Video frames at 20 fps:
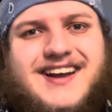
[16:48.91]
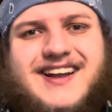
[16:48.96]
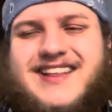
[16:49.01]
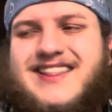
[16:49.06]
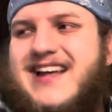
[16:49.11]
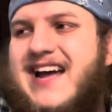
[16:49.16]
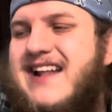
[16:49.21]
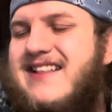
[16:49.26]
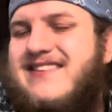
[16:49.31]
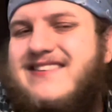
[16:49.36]

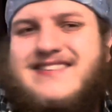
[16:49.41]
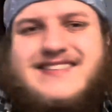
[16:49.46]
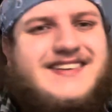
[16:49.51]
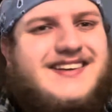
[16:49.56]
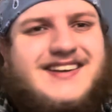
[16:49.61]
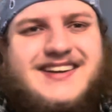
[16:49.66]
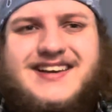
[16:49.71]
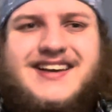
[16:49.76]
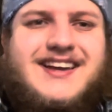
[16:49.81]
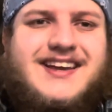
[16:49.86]
that
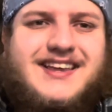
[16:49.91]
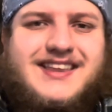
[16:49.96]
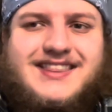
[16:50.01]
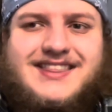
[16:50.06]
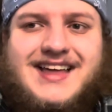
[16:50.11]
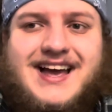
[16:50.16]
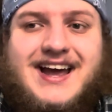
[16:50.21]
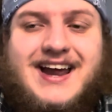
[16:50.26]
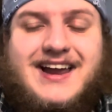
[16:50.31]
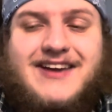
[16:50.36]

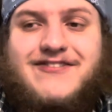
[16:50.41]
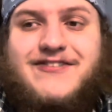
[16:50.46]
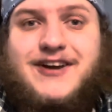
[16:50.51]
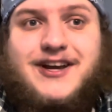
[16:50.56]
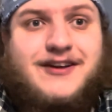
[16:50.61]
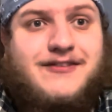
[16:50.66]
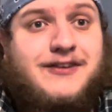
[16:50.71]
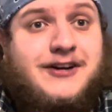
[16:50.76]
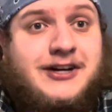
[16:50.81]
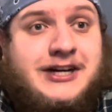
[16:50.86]
I
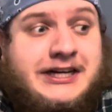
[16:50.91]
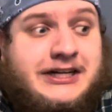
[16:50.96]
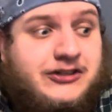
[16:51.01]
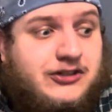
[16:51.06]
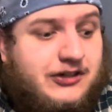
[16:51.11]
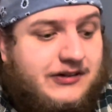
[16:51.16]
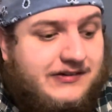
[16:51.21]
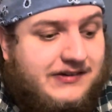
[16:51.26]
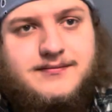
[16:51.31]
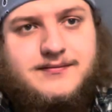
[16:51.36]
find very
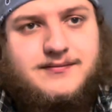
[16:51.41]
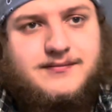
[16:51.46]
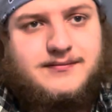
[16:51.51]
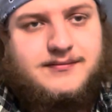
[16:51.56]
interesting.